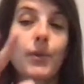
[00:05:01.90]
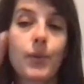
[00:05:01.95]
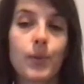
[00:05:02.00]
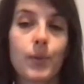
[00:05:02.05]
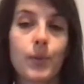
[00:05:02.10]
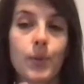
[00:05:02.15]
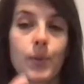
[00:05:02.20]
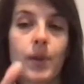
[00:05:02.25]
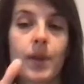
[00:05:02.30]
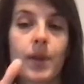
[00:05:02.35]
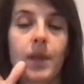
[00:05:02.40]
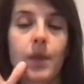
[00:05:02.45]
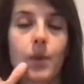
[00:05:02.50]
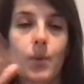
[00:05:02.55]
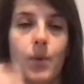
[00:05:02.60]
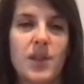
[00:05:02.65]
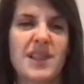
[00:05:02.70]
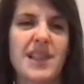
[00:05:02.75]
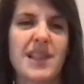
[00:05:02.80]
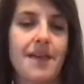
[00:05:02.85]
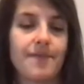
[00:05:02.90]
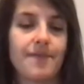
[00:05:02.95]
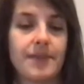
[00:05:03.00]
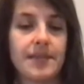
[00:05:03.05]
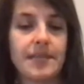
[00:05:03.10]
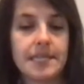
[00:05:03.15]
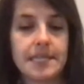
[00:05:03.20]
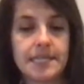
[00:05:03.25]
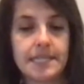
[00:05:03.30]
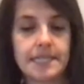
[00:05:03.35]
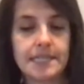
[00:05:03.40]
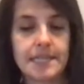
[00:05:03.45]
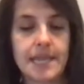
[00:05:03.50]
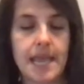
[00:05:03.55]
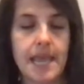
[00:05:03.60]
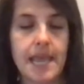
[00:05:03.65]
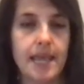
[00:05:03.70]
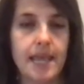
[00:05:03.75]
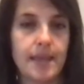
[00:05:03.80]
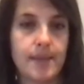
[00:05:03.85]
angle 4. And that
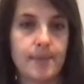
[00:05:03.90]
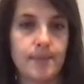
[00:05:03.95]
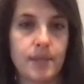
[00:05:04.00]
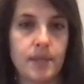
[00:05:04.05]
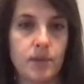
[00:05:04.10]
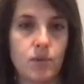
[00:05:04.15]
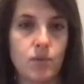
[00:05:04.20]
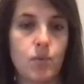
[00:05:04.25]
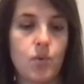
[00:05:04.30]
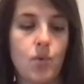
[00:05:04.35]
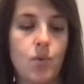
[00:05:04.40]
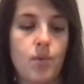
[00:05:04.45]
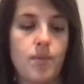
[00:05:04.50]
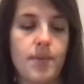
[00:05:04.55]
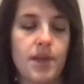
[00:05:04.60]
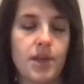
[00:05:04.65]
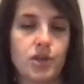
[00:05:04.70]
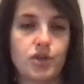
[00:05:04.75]
makes sense when you look at them.